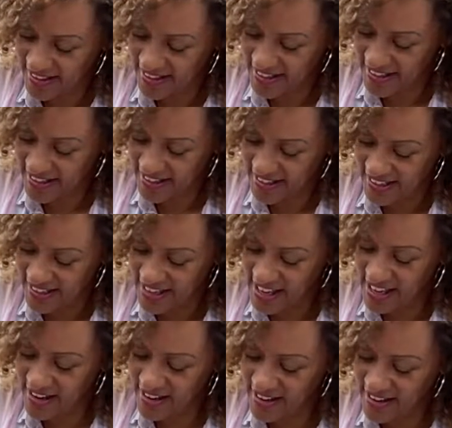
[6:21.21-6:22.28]

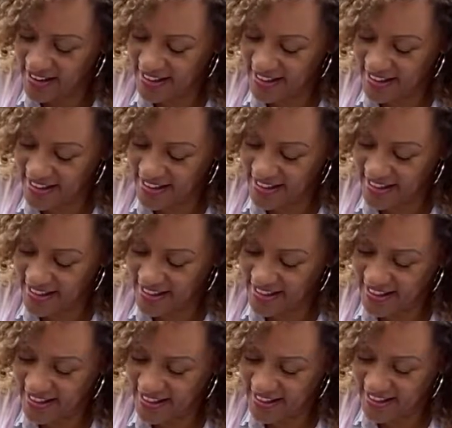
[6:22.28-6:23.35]

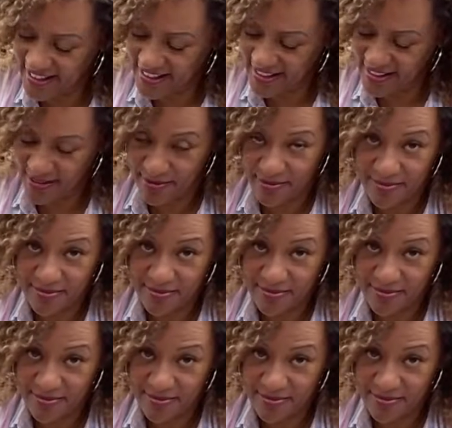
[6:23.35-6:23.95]
This person isn't speaking.